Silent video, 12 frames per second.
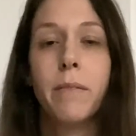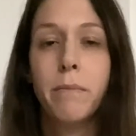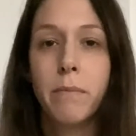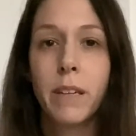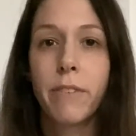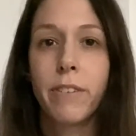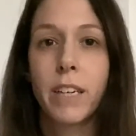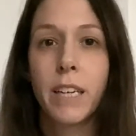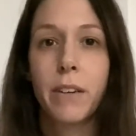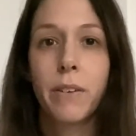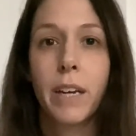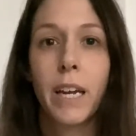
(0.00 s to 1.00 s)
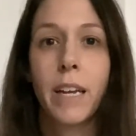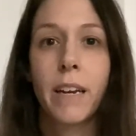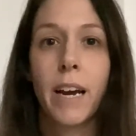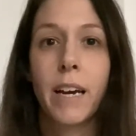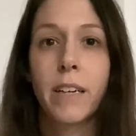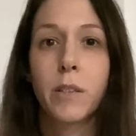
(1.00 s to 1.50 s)
If a neonate
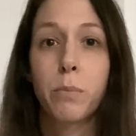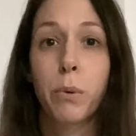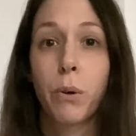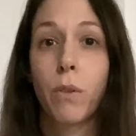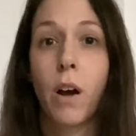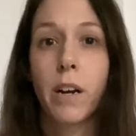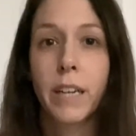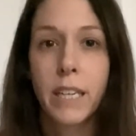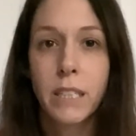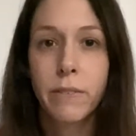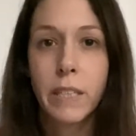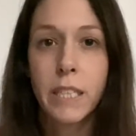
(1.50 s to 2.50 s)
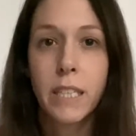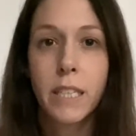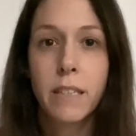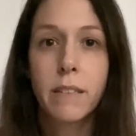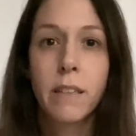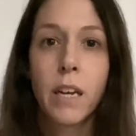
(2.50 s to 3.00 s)
has prolonged
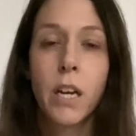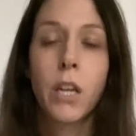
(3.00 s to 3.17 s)
SVTs,